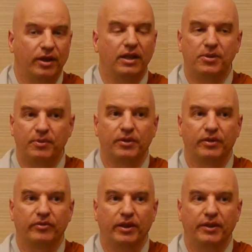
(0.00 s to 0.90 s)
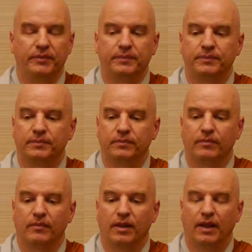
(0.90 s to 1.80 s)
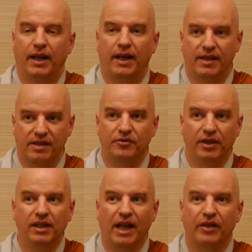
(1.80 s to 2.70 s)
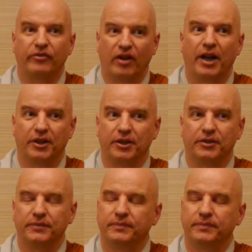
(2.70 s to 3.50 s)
English beautifully and it's really like fire.